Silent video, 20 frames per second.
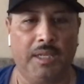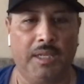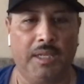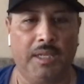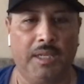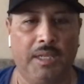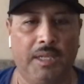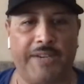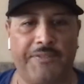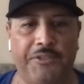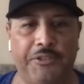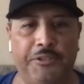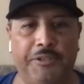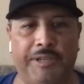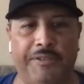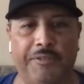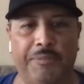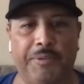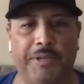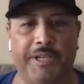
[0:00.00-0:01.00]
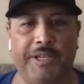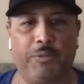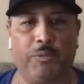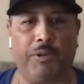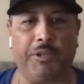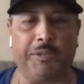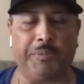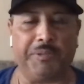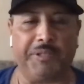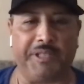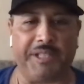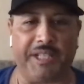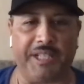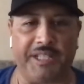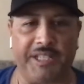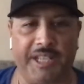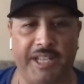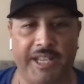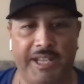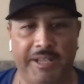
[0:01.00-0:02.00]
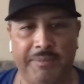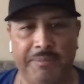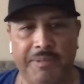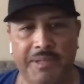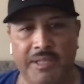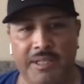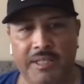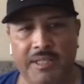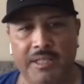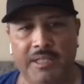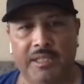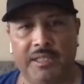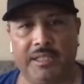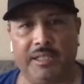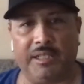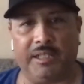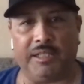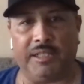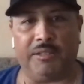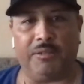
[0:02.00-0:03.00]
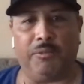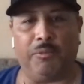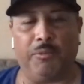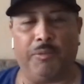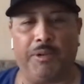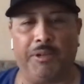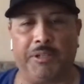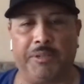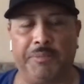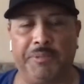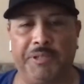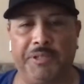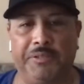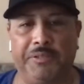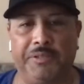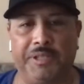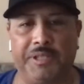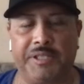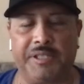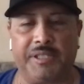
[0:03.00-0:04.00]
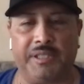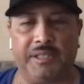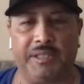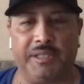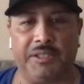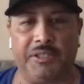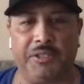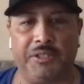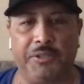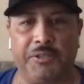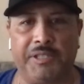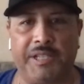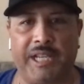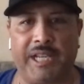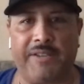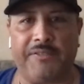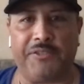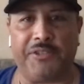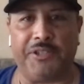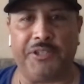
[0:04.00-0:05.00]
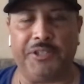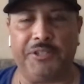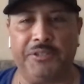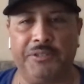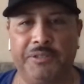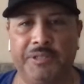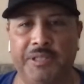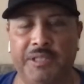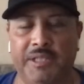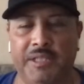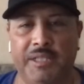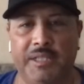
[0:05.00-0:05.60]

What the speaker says: Hey, good afternoon, everybody. Welcome to the end game. Welcome to you this Tuesday afternoon.